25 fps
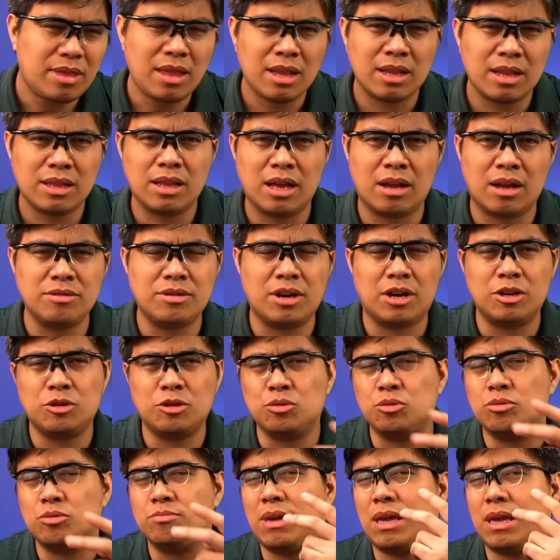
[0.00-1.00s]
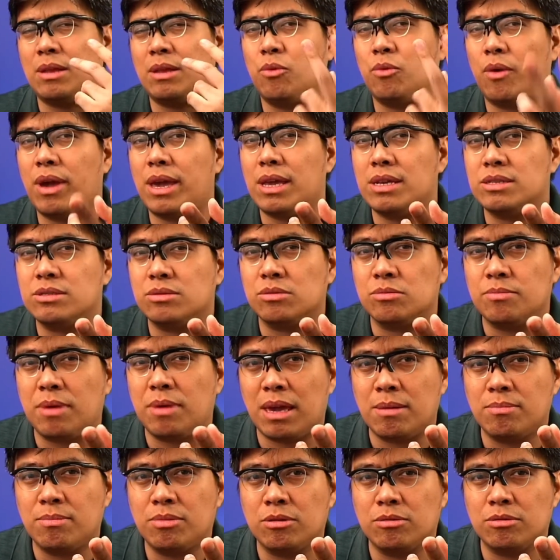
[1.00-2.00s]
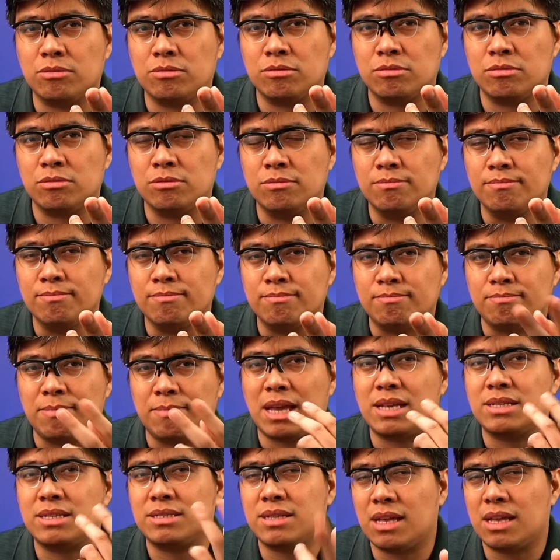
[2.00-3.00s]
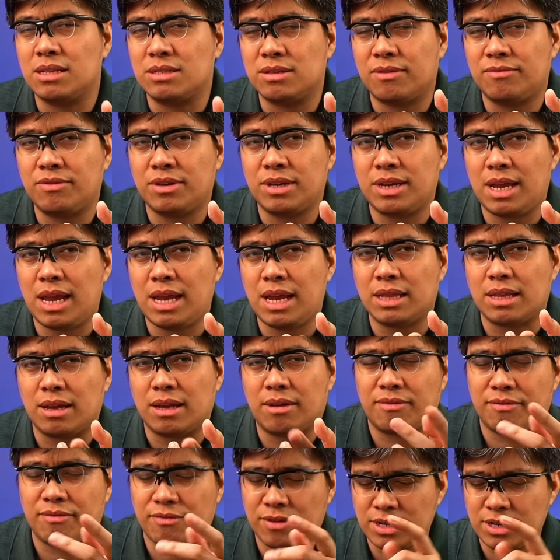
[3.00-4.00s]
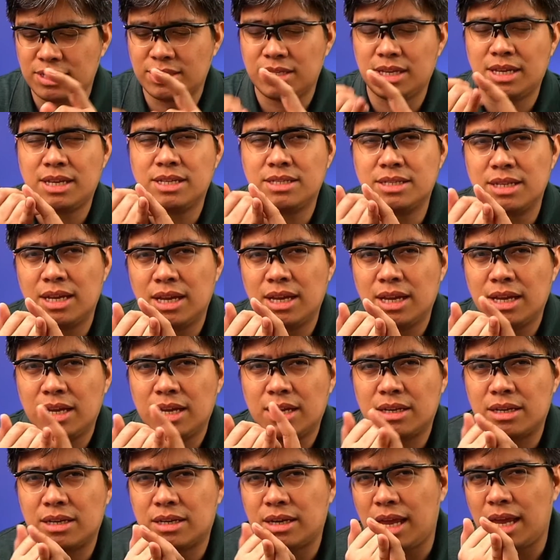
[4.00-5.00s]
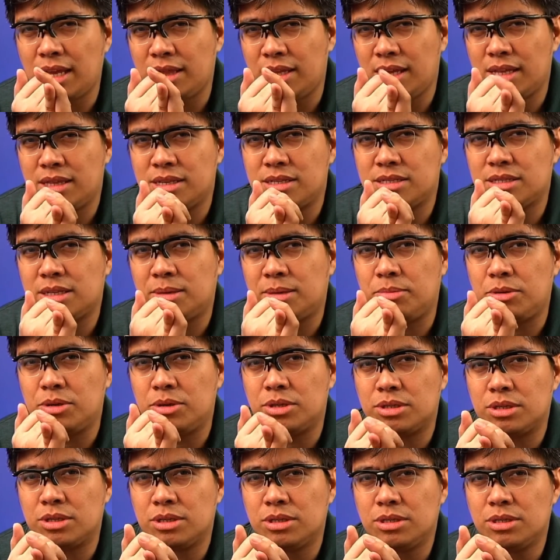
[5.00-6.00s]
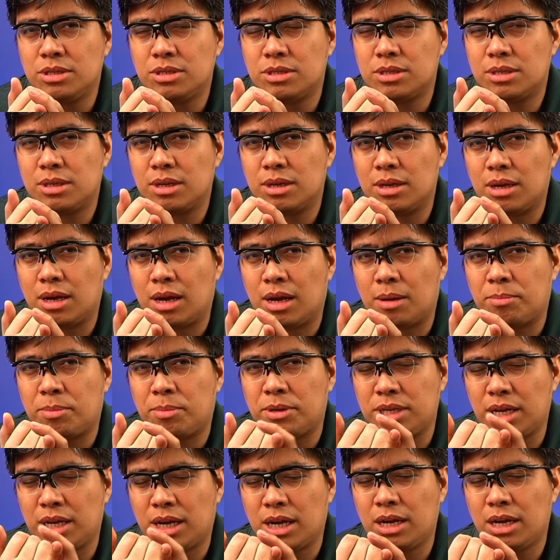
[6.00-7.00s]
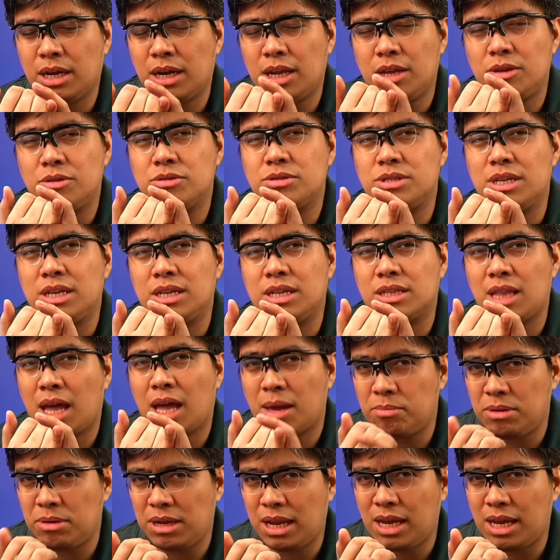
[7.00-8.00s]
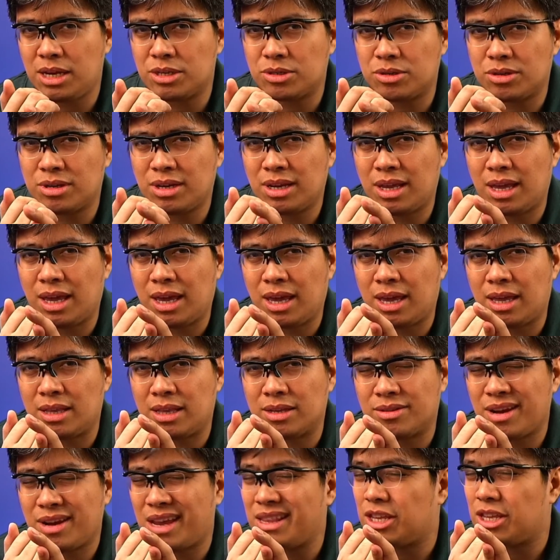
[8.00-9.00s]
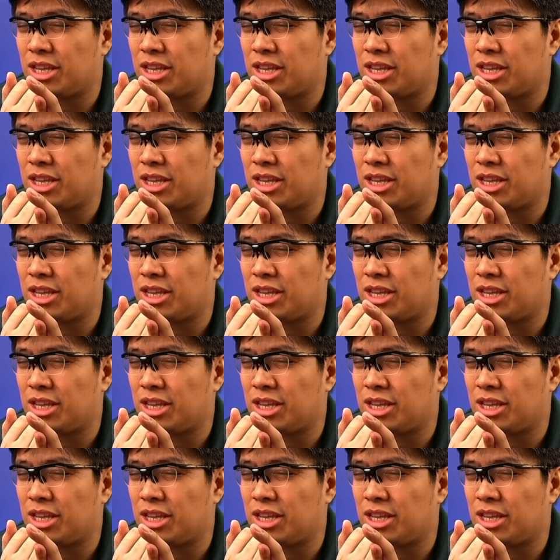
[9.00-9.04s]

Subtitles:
Now, there are two main ways to be able to make sense of your data. First is creating distributions, particularly using tabulation and creating